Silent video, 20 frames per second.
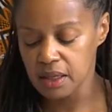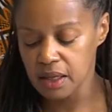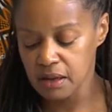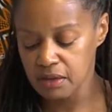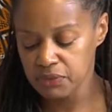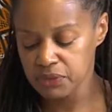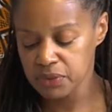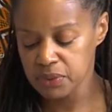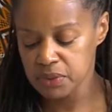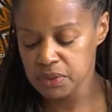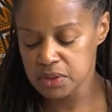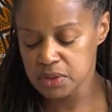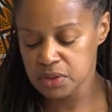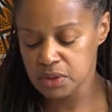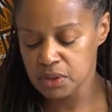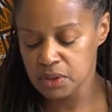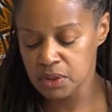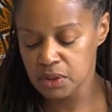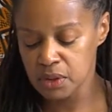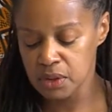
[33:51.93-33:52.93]
influenced
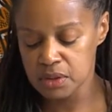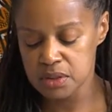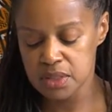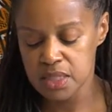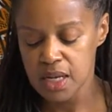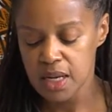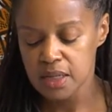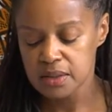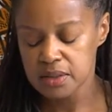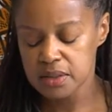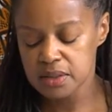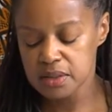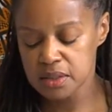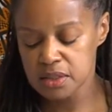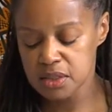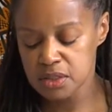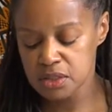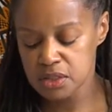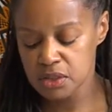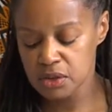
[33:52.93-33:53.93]
the girls to
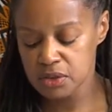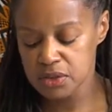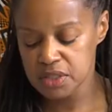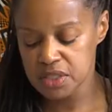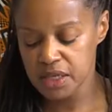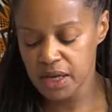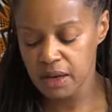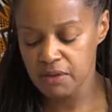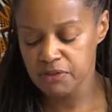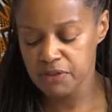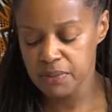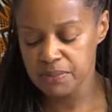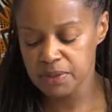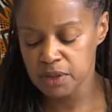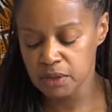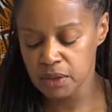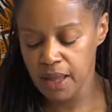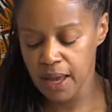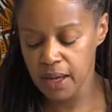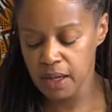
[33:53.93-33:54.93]
disassociate from
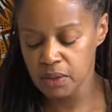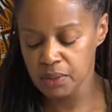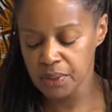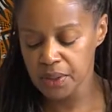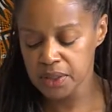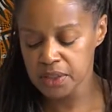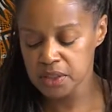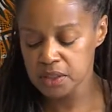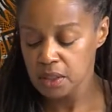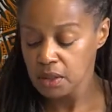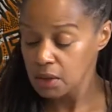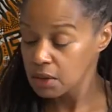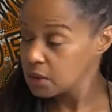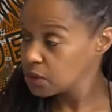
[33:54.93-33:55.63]
their language,